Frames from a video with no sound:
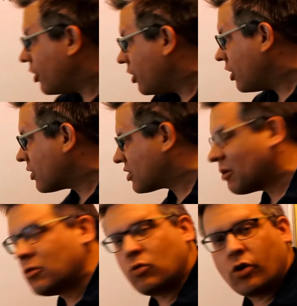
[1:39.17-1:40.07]
are you going to get
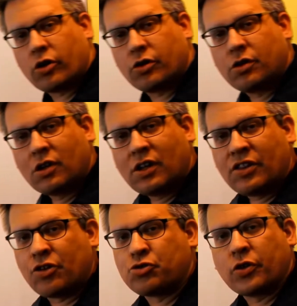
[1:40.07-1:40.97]
something where
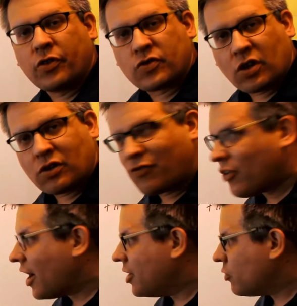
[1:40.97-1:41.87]
the derivative is
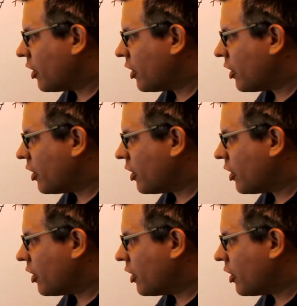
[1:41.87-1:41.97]
undefined.